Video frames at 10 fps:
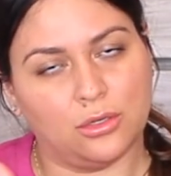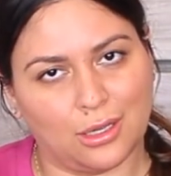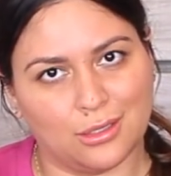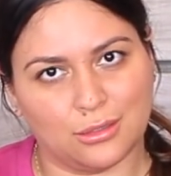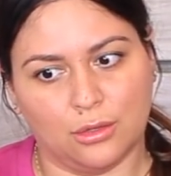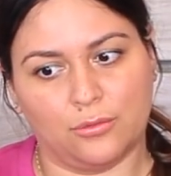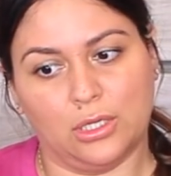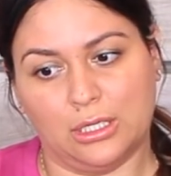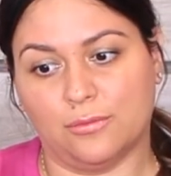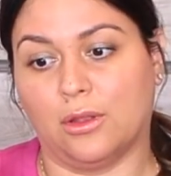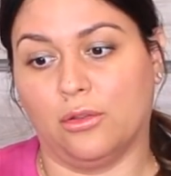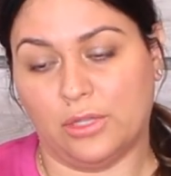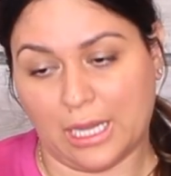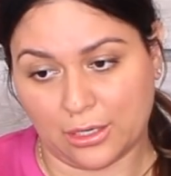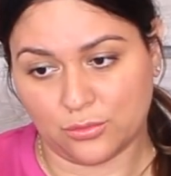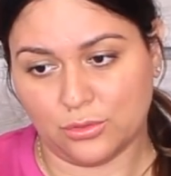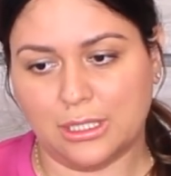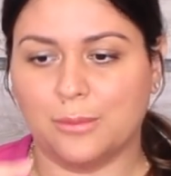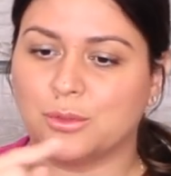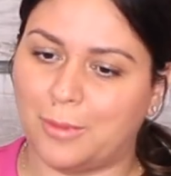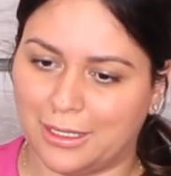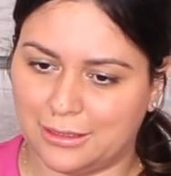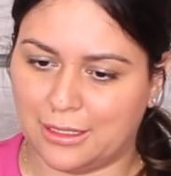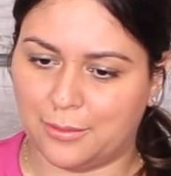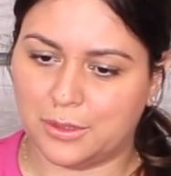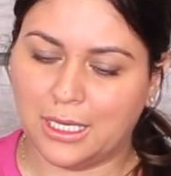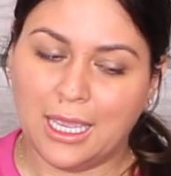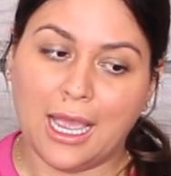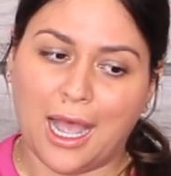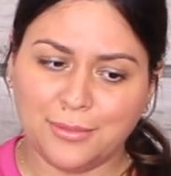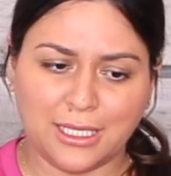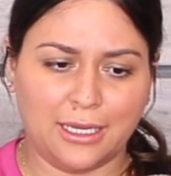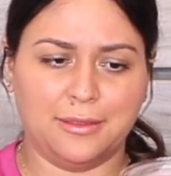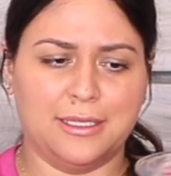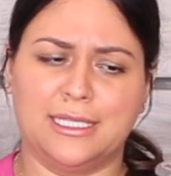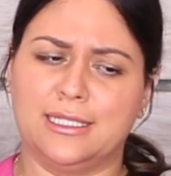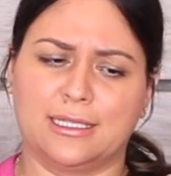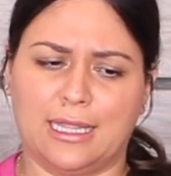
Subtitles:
so you guys know if you need to follow the actual steps or my steps. I'm saying this is a